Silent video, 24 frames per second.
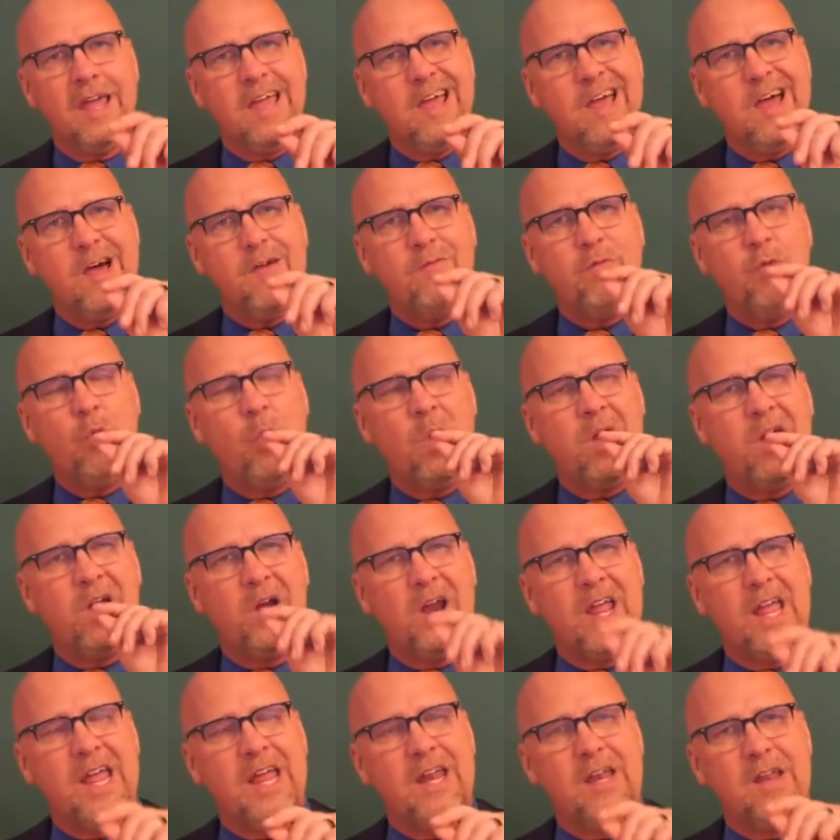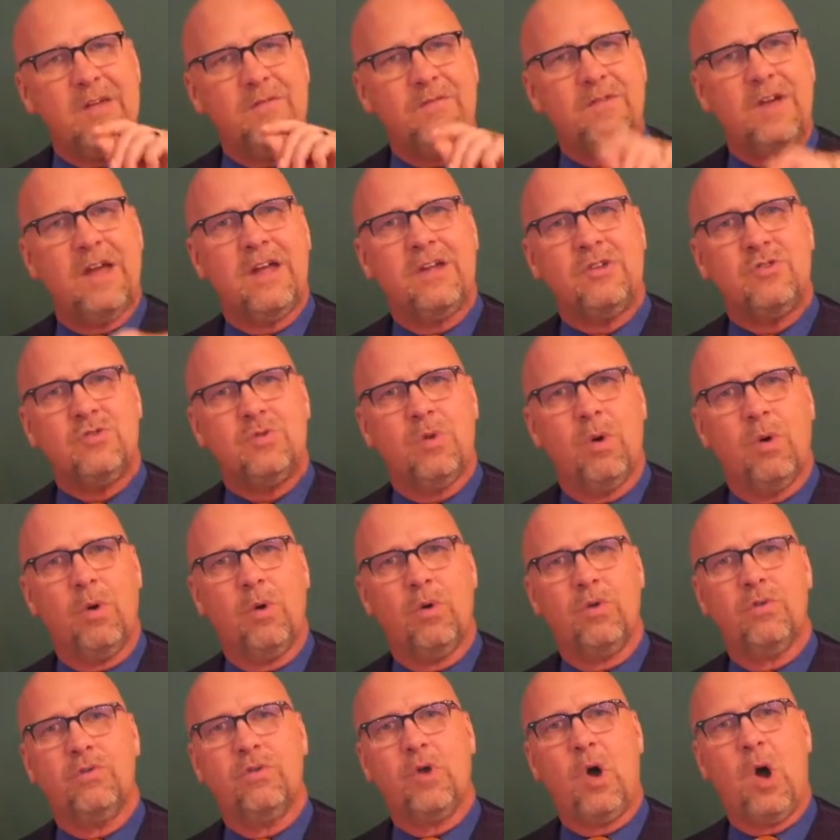live where
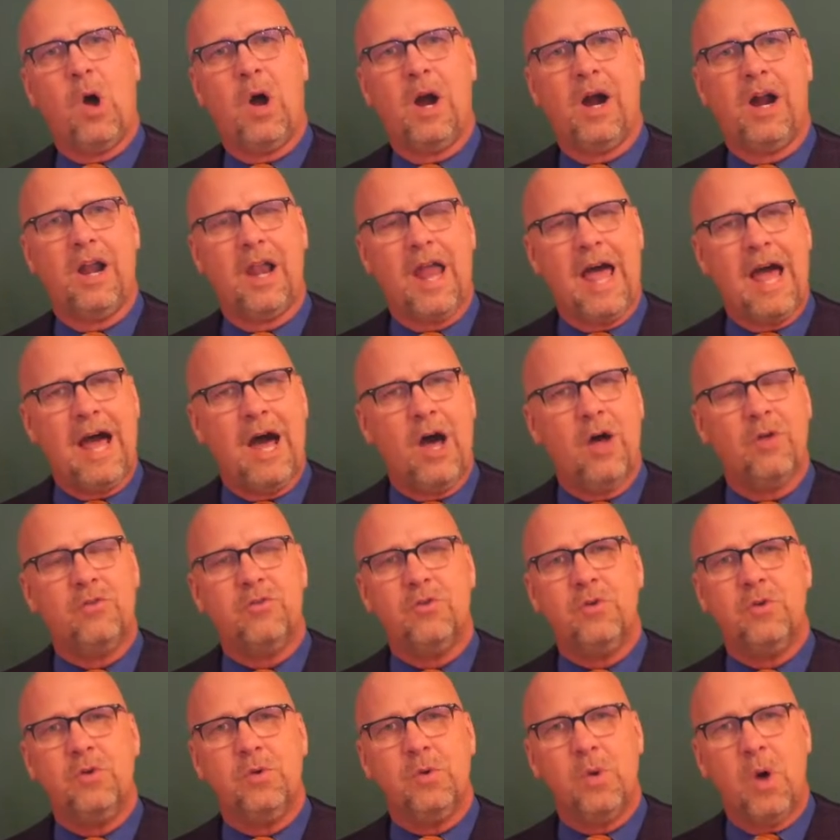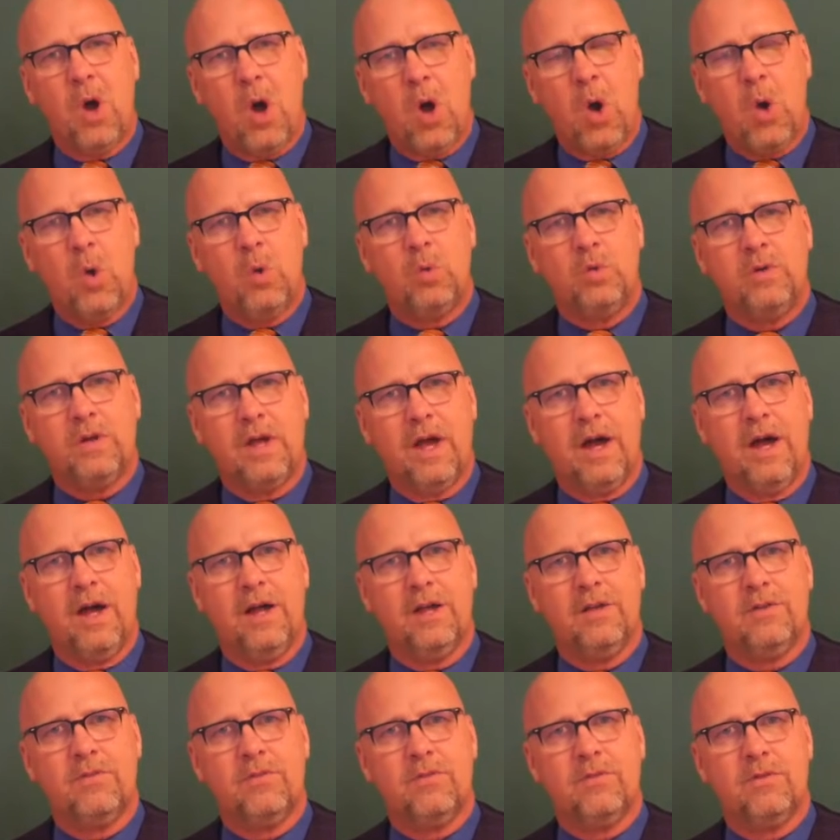individuals are allowed to
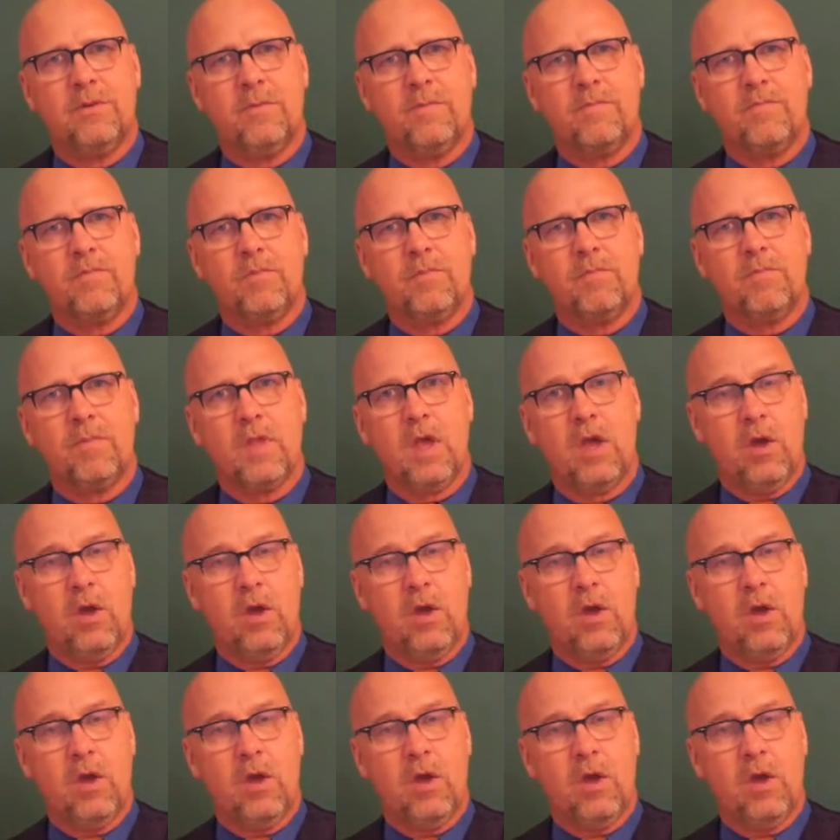own guns,